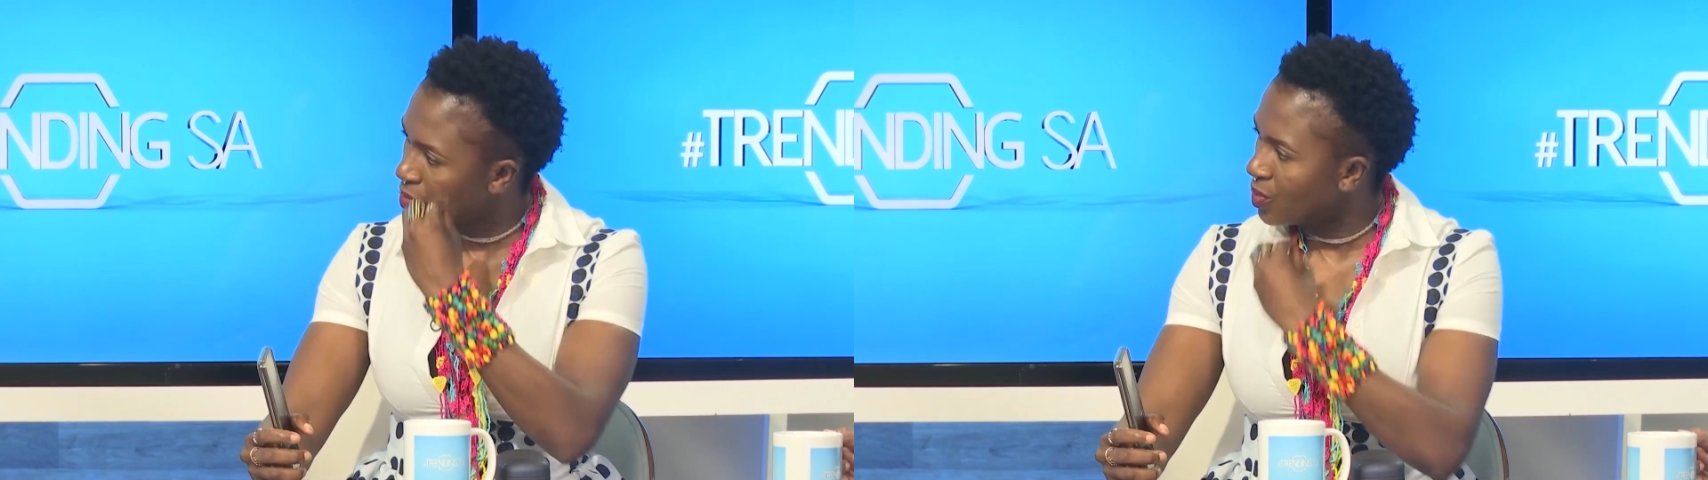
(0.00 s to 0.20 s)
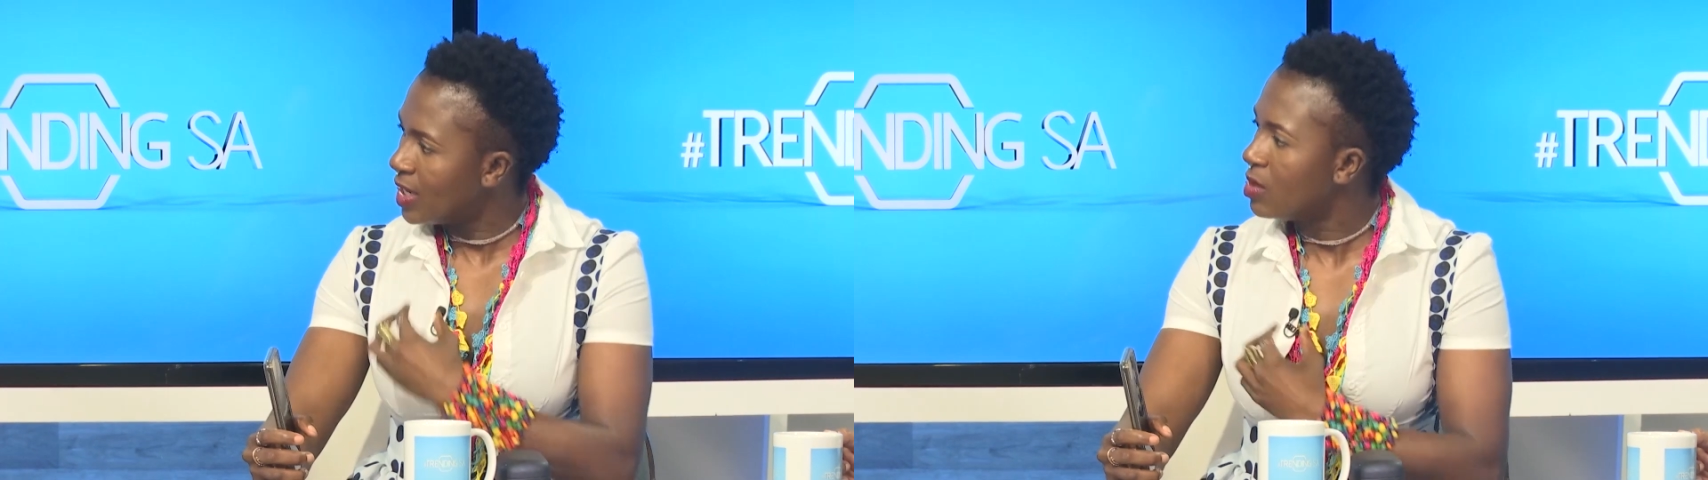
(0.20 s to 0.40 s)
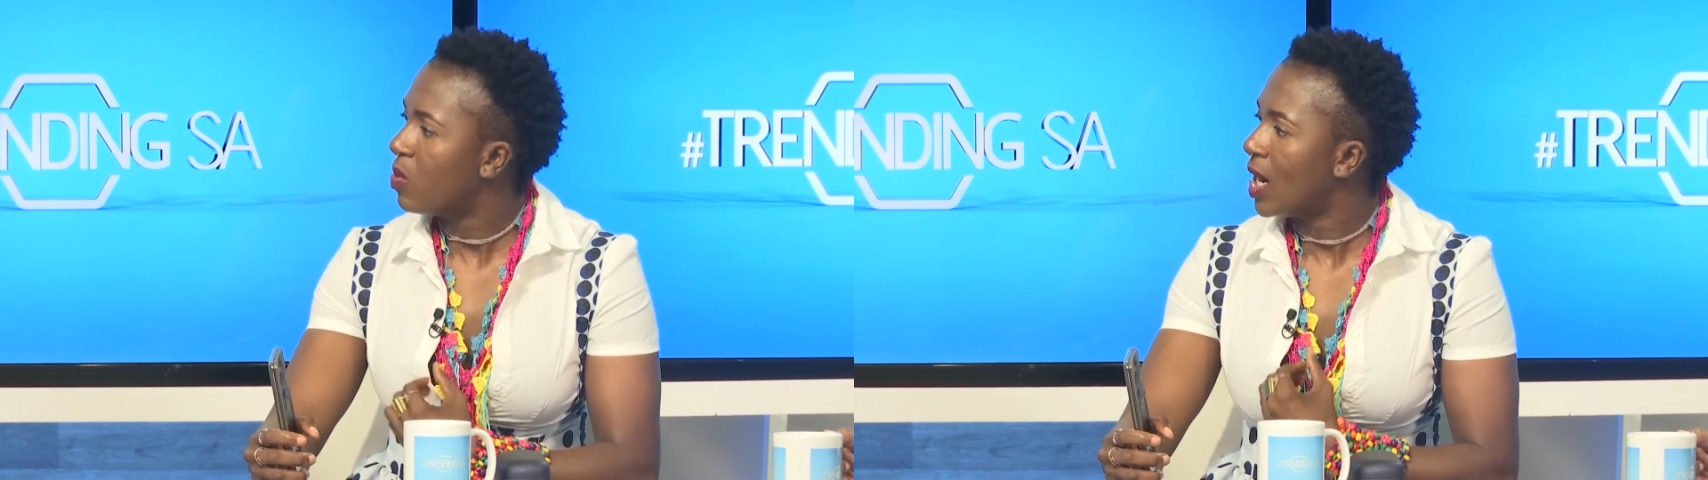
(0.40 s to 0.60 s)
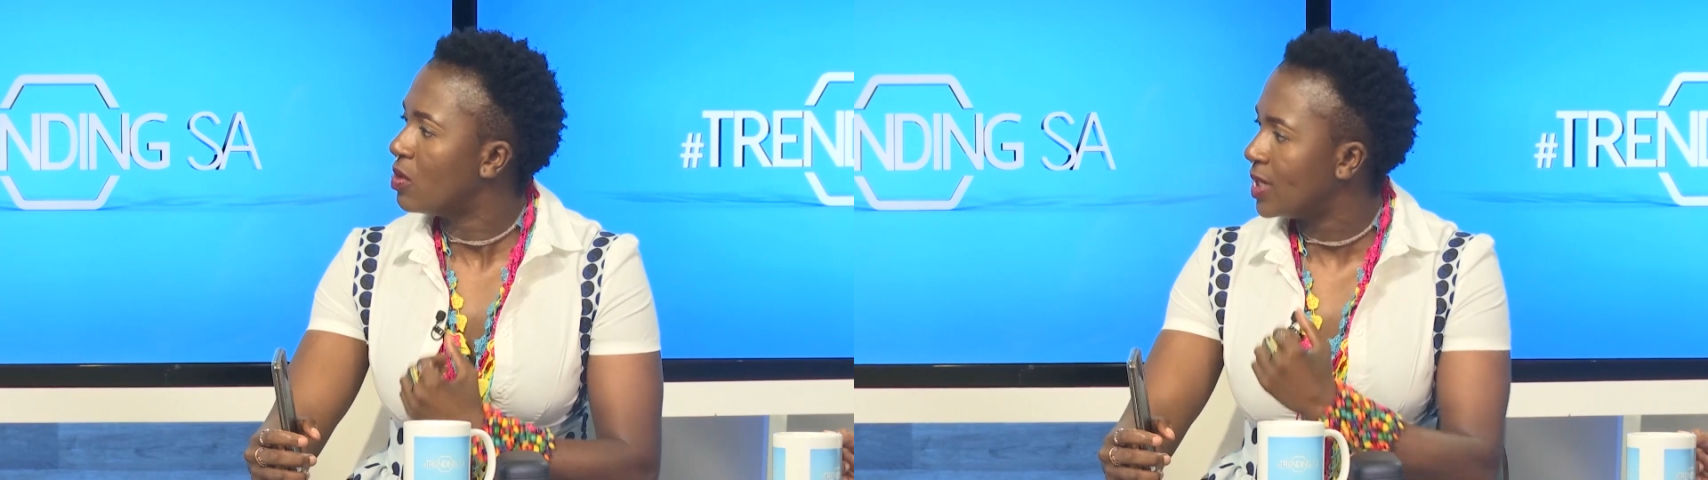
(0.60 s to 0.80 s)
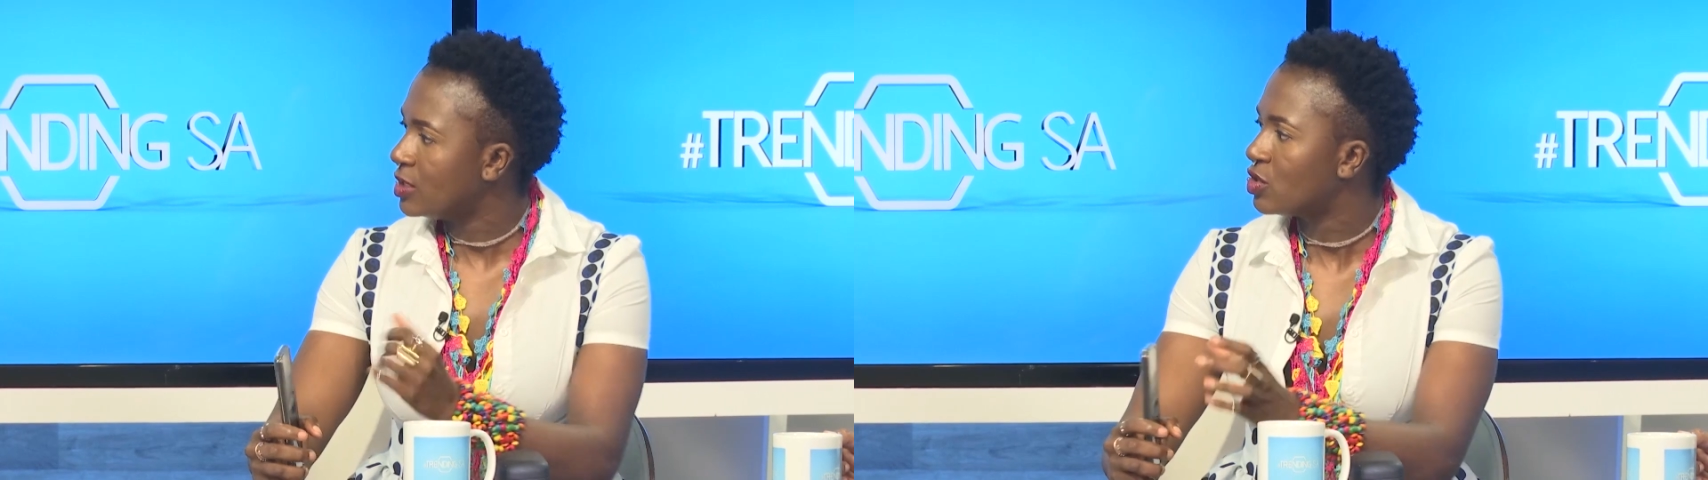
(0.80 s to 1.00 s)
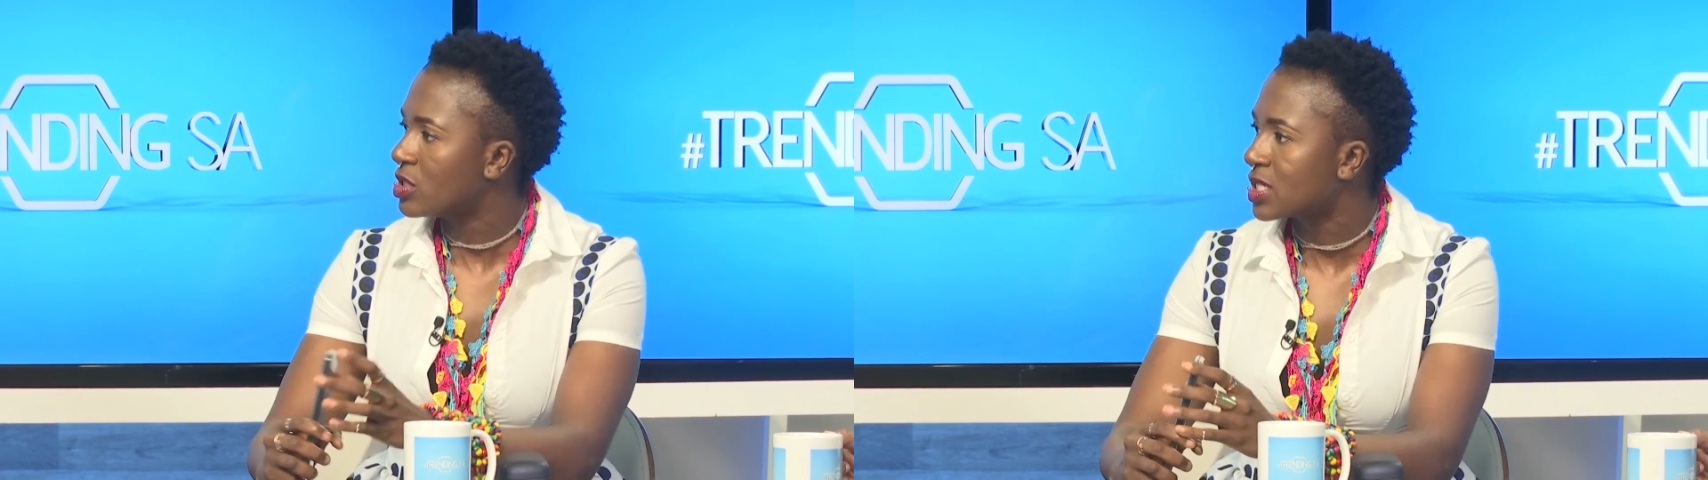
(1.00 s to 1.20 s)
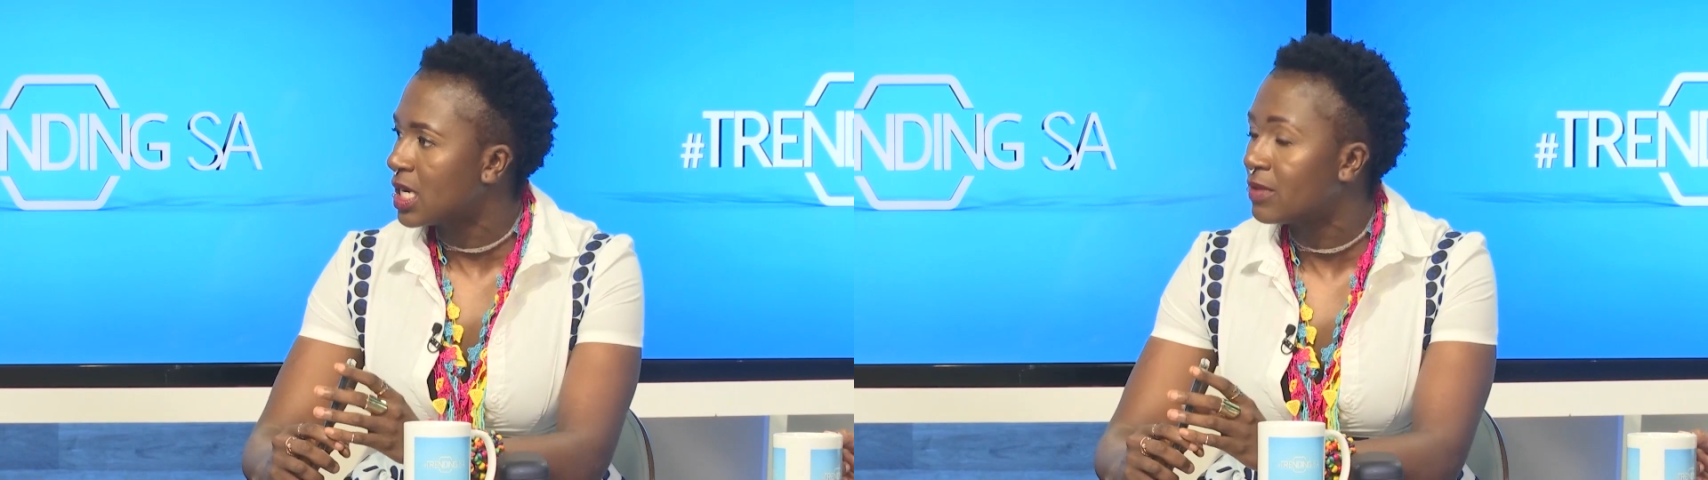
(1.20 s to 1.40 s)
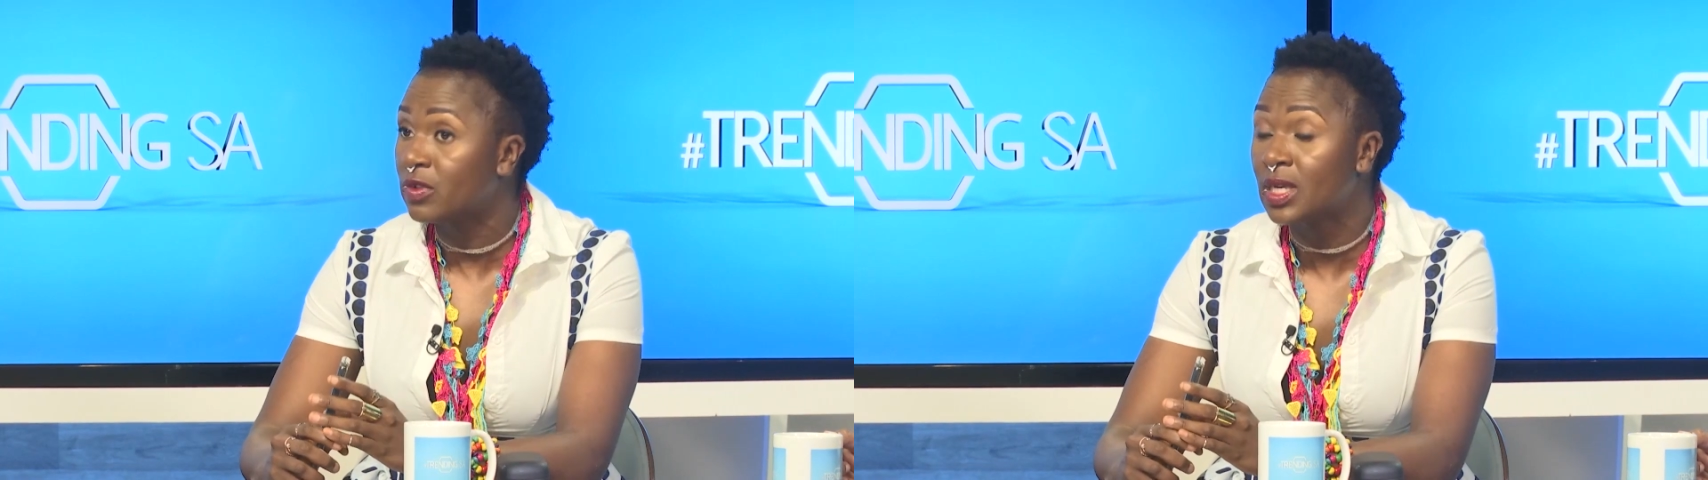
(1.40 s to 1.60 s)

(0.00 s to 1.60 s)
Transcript: really wallow into yourself.